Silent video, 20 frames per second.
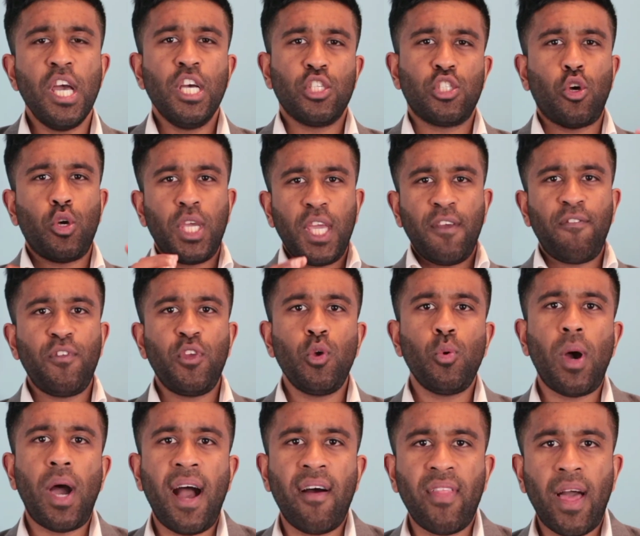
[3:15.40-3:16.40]
So if you
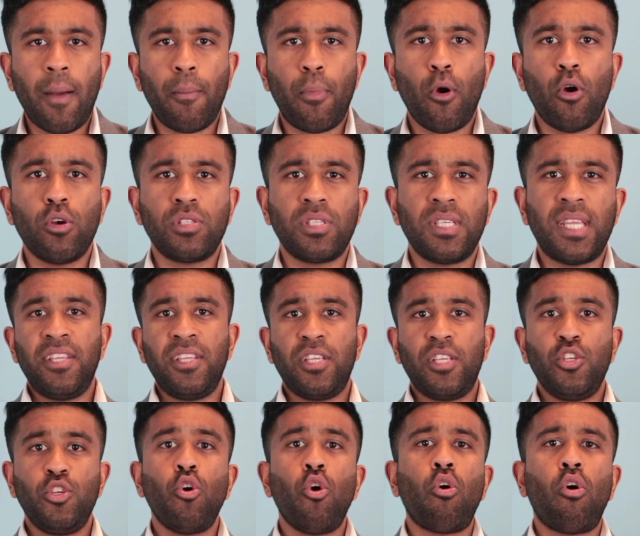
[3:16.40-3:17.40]
are that
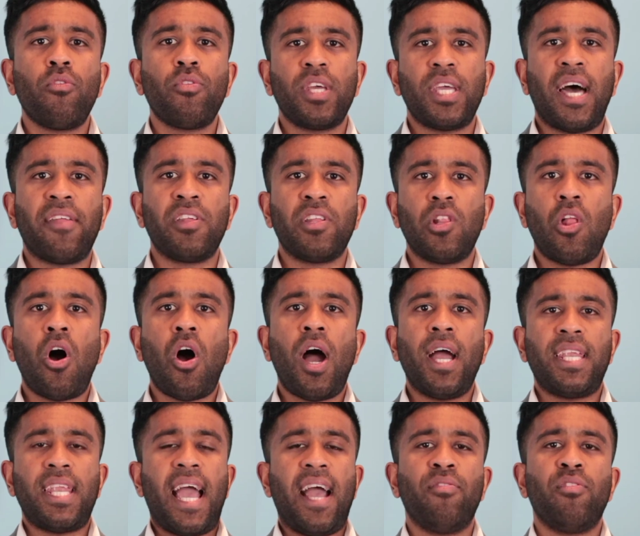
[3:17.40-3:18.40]
person, you're on the other
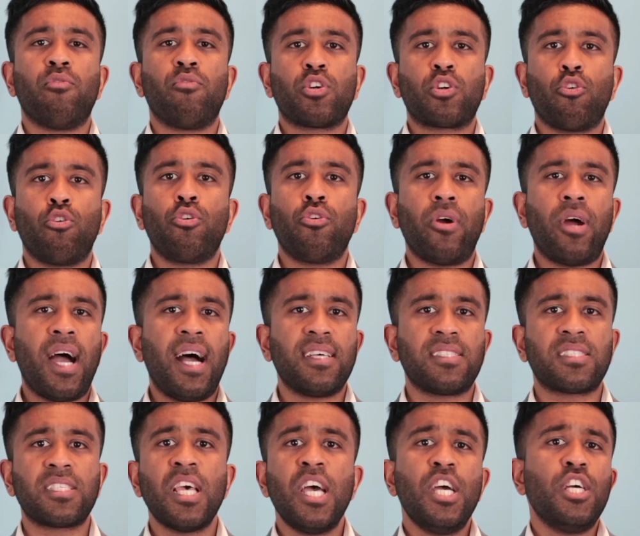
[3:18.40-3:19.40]
line and the recruiter asks,